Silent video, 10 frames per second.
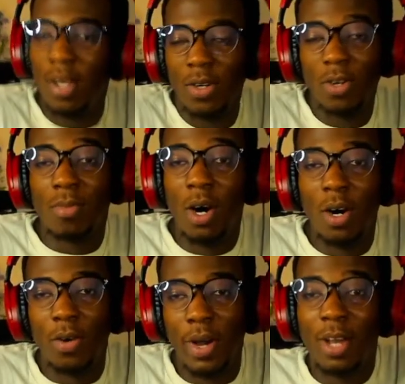
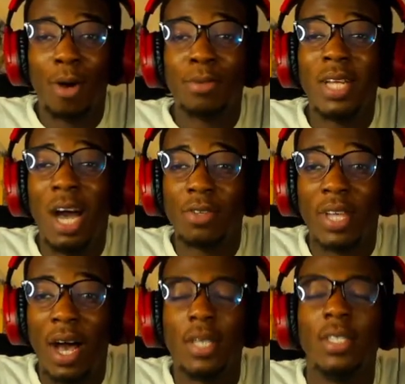Okpo, when it comes to the
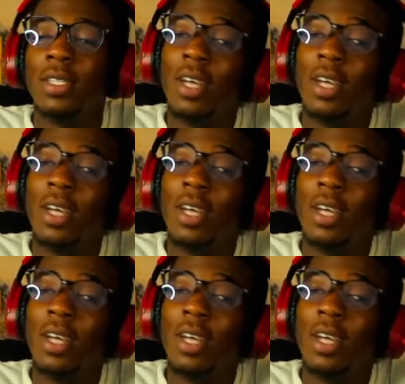Hausa,